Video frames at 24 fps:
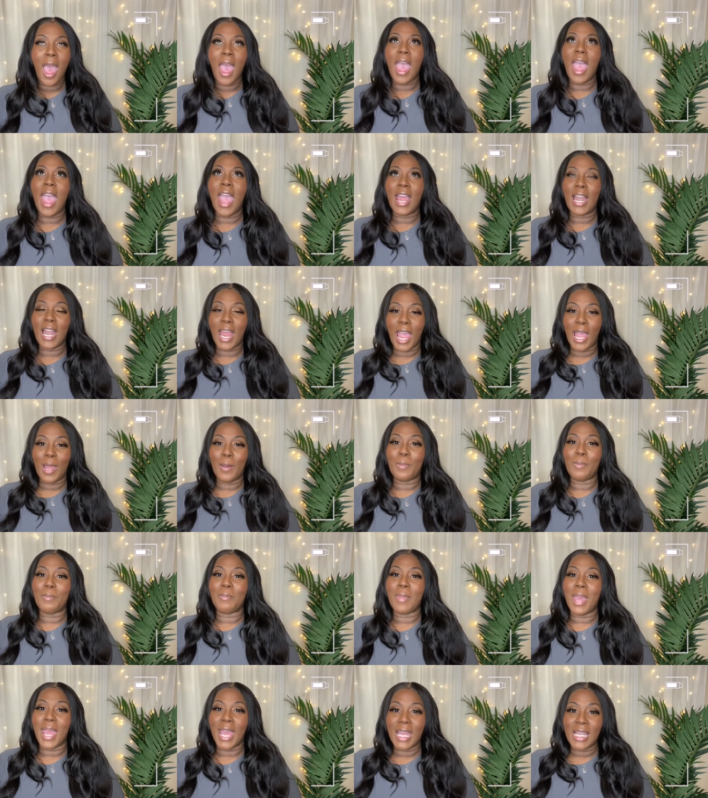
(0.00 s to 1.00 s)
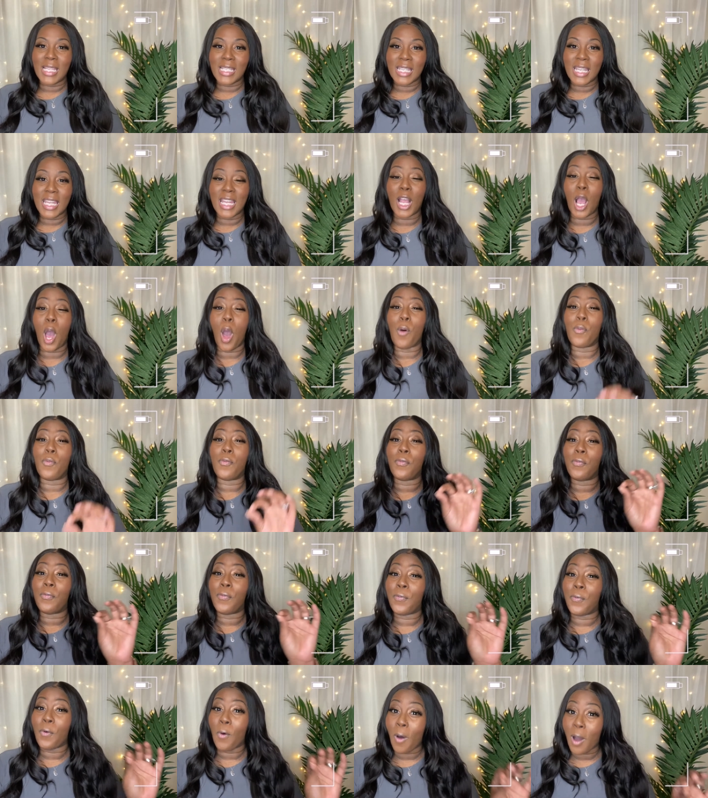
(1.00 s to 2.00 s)
an amazing,
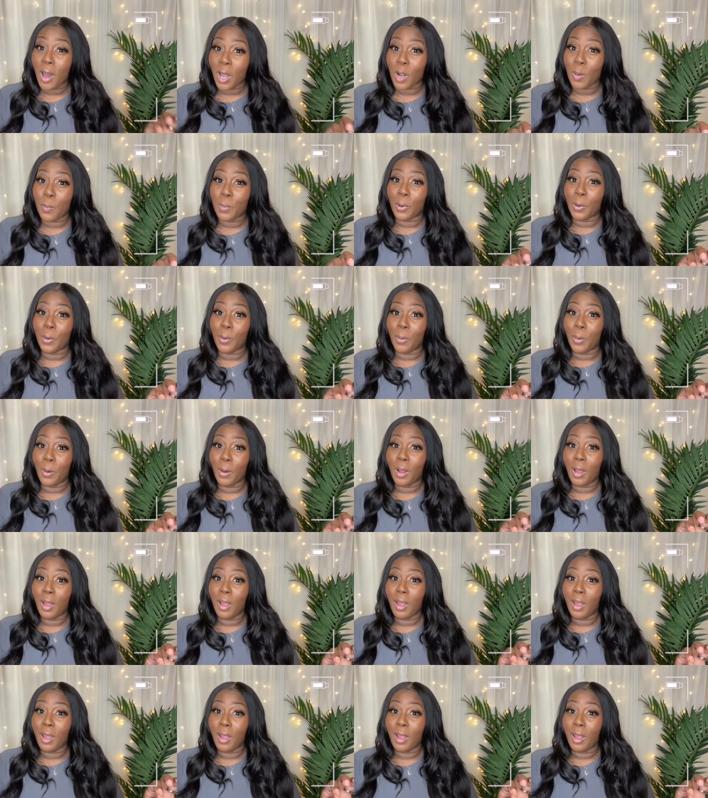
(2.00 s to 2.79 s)
affordable